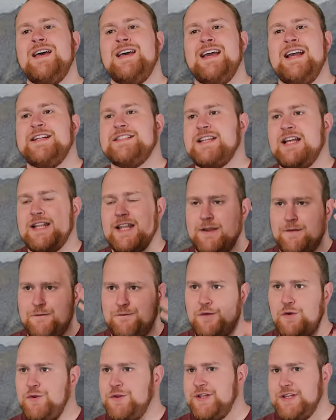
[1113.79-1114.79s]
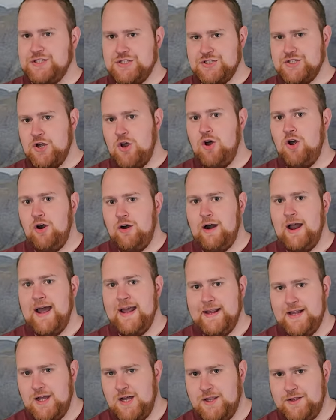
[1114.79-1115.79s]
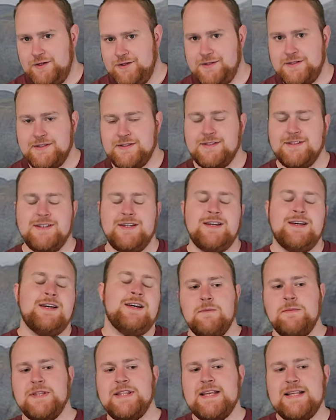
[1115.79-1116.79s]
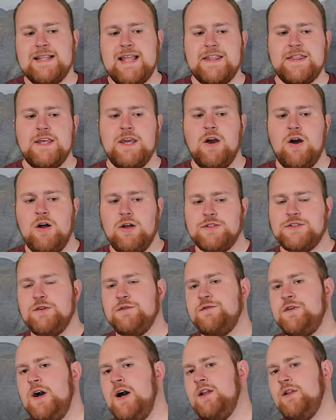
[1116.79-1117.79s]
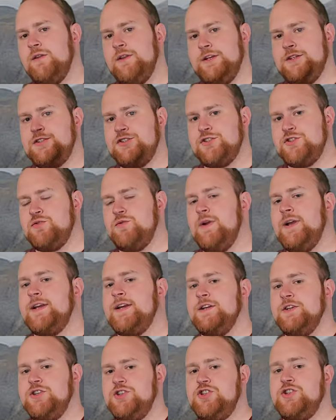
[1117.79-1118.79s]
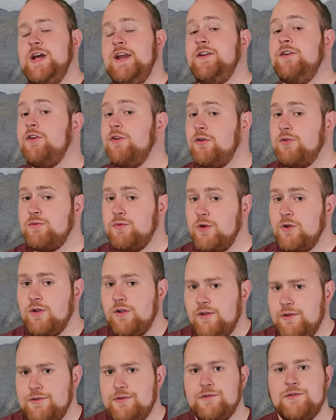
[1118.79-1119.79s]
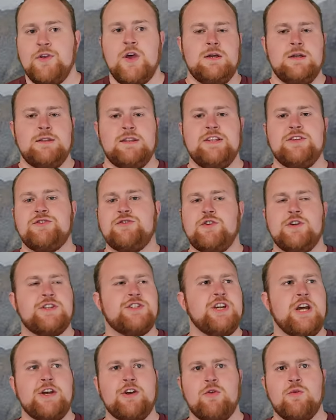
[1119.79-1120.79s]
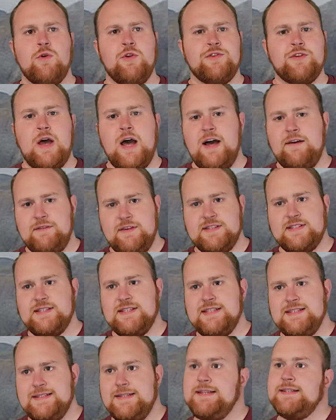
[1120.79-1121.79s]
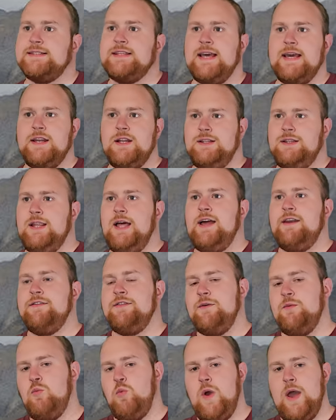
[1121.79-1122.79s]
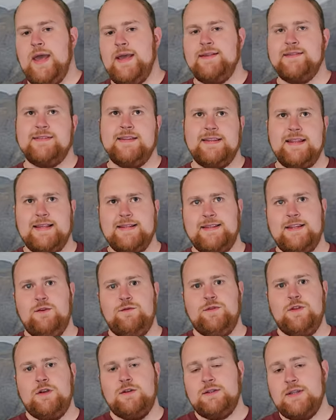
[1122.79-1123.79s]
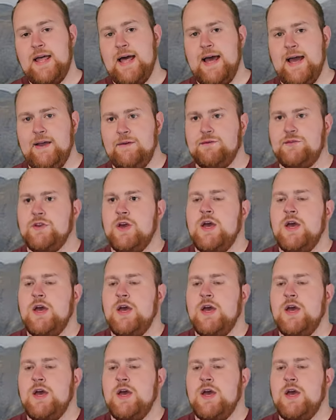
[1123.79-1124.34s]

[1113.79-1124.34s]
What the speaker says: It's not like fully just our eye colors. But the Alethi also follow like strict gender roles. These strict gender roles obviously dictate a lot of the ways that they live their lives.